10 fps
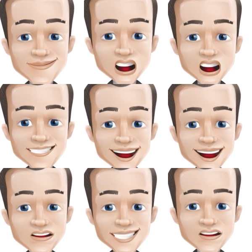The
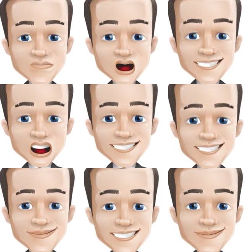lower numbers in
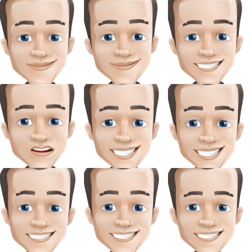April helped
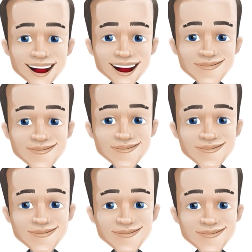us time
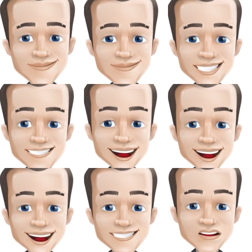to
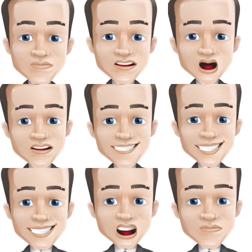change the market
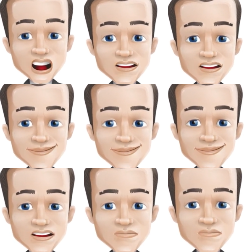and go long
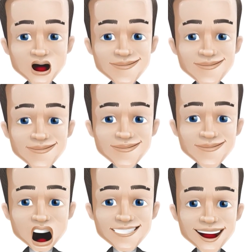the market.
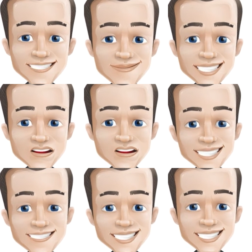As again,
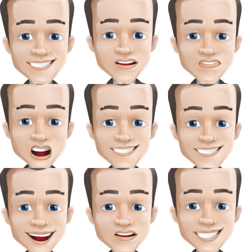in the April
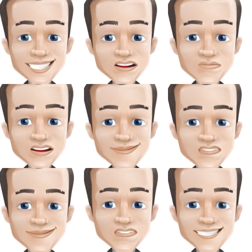time when the number was at
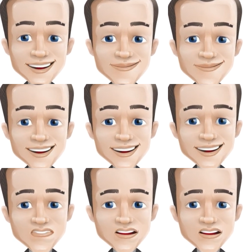15, it
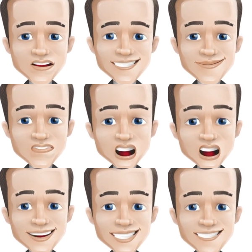gave us a helpful
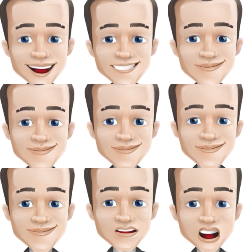indication
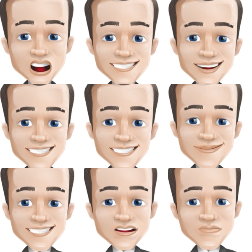of when to
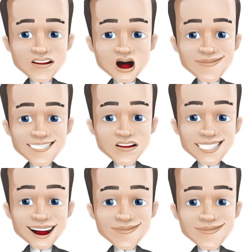short the market or
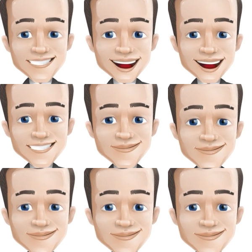get into cash.